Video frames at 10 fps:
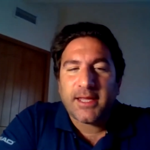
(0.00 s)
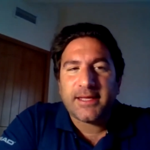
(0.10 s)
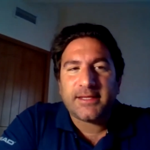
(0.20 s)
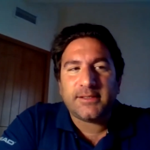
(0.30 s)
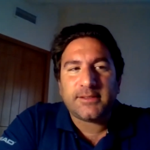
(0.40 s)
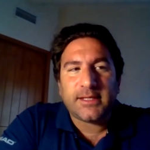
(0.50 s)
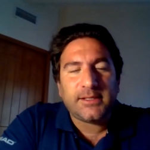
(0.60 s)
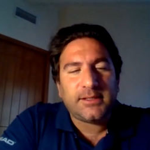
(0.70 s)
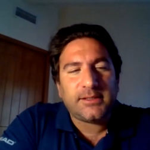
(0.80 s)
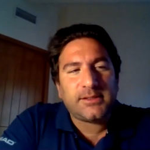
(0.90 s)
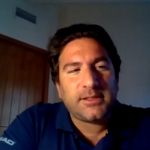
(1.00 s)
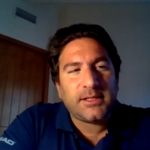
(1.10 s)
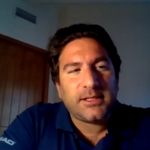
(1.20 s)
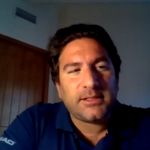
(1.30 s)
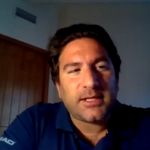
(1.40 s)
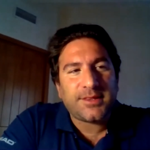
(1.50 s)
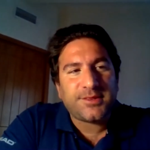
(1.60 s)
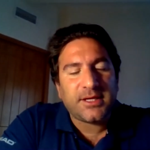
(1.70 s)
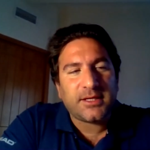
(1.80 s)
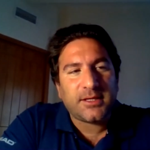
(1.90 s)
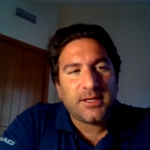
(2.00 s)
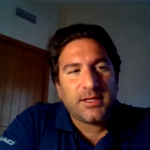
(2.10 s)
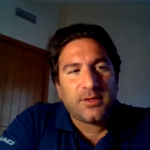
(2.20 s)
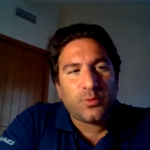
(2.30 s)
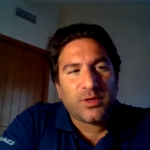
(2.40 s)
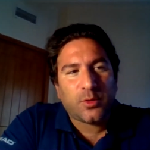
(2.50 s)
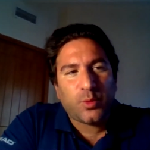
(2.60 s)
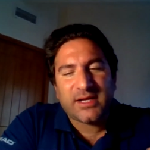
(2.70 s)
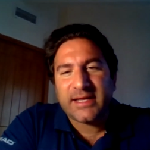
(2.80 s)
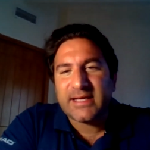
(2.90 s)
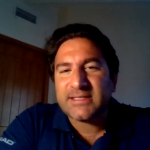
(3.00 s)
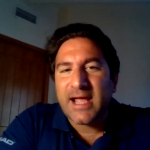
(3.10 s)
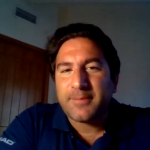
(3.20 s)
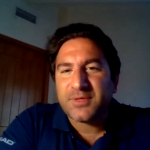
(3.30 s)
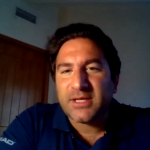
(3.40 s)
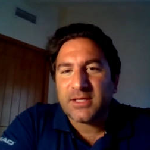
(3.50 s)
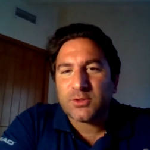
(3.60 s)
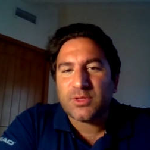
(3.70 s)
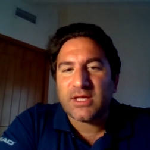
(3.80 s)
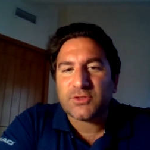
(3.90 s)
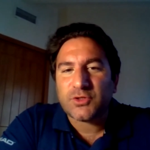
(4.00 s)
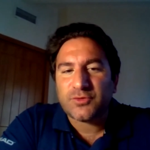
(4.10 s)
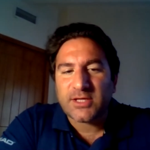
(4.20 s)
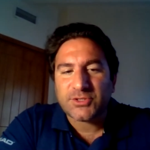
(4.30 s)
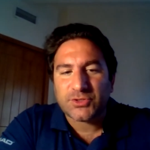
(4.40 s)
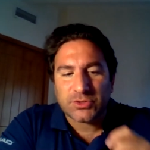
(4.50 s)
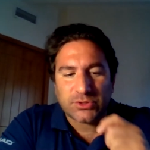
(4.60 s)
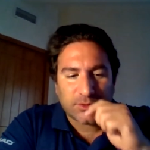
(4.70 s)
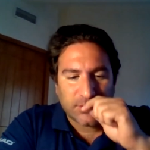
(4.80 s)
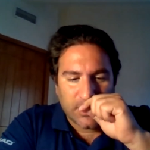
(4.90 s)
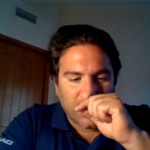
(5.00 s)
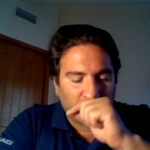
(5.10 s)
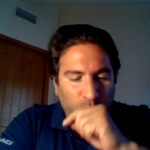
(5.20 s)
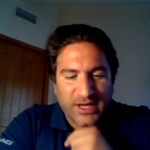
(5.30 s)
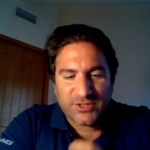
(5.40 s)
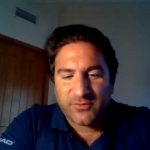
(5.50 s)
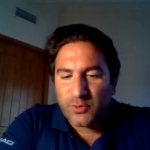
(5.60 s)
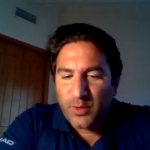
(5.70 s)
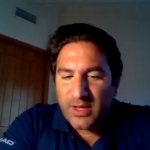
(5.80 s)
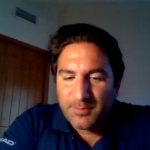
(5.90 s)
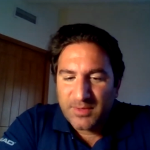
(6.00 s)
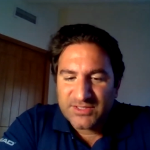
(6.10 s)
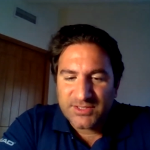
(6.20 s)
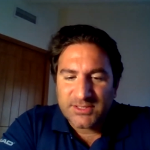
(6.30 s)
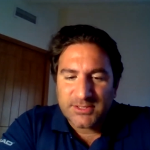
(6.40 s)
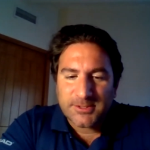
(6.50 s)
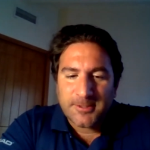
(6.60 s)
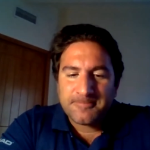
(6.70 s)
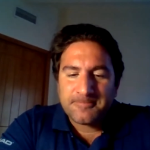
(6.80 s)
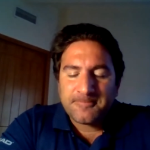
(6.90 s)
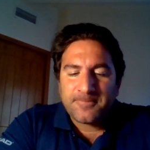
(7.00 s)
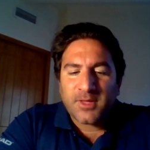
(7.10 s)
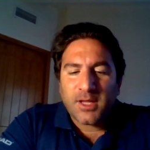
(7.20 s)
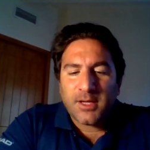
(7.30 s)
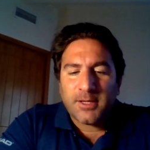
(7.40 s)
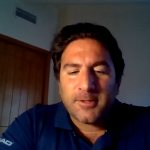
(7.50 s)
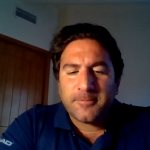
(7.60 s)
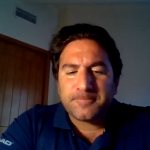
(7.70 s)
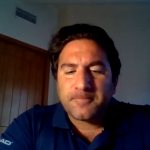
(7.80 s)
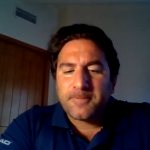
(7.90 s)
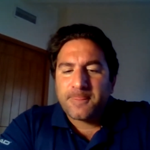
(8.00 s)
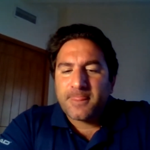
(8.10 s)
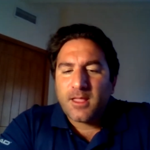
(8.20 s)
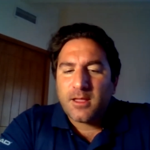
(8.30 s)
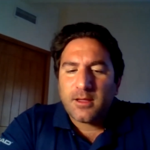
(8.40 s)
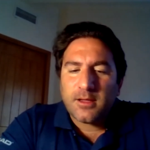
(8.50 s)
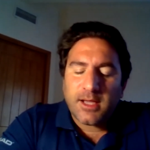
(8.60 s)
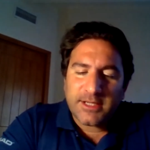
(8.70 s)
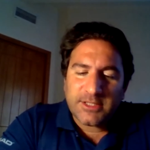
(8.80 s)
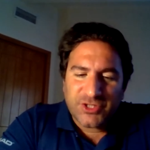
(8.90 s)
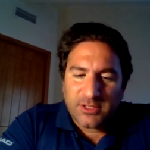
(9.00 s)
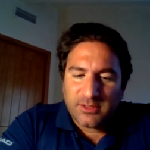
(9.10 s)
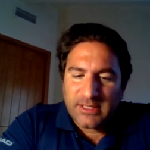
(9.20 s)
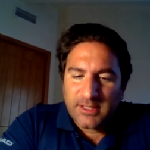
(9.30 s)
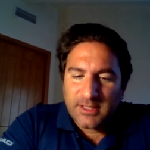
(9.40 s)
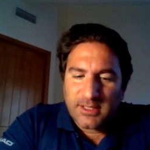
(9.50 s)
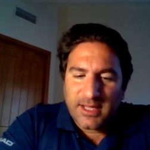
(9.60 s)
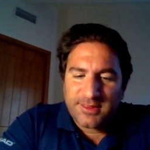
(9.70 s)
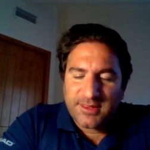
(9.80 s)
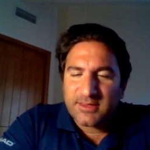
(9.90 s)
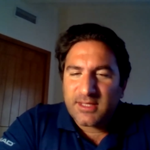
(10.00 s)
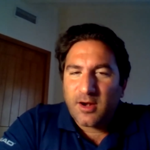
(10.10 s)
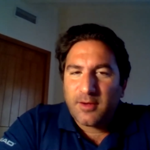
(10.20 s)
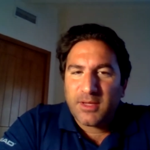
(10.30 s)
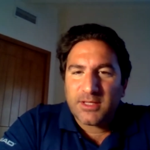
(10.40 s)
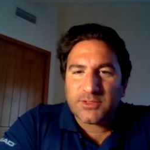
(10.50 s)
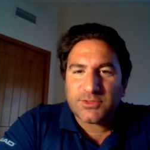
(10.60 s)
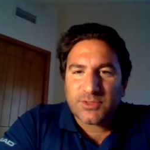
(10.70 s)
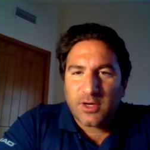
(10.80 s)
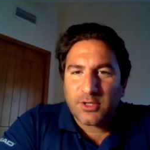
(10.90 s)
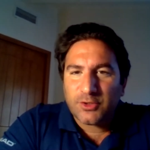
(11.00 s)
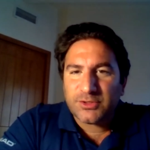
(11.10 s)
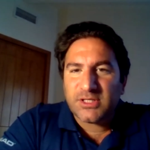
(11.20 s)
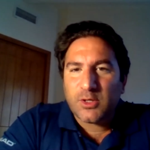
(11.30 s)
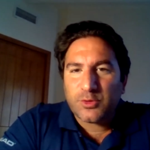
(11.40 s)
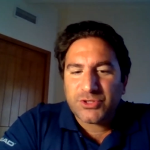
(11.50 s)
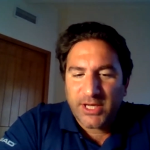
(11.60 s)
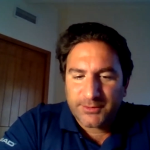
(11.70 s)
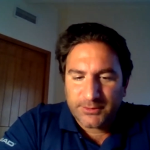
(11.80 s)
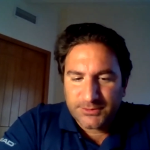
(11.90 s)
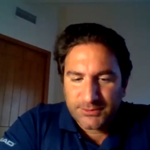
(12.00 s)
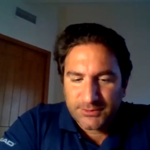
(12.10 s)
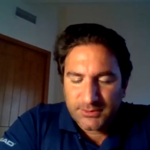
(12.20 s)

And and and I think we're quickly adapting to the international ways of doing business. Um, I generally, I think that Armenians are good negotiators,